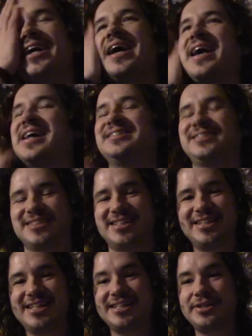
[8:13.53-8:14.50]
And
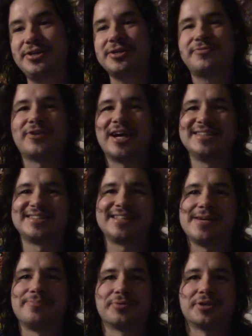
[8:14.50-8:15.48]
you can find this
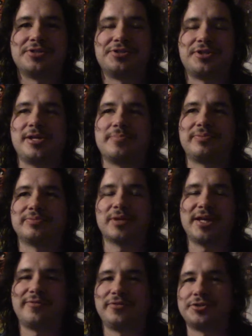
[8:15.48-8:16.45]
game pretty cheap,
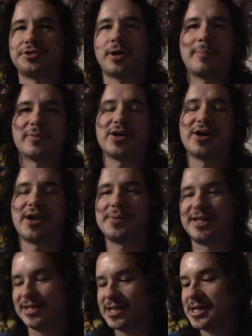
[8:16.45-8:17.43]
if you shop around. I
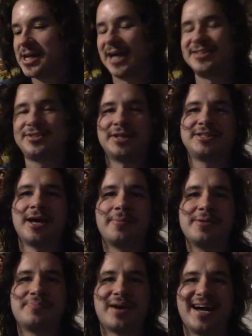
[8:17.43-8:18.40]
mean, I saw
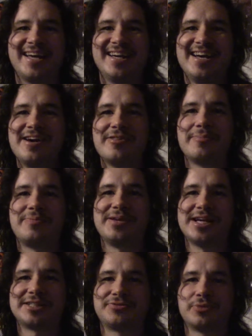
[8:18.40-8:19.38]
somebody buy the
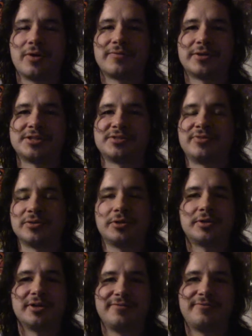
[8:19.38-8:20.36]
PS4 version for
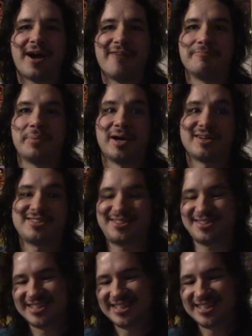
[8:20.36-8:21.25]
literally $5.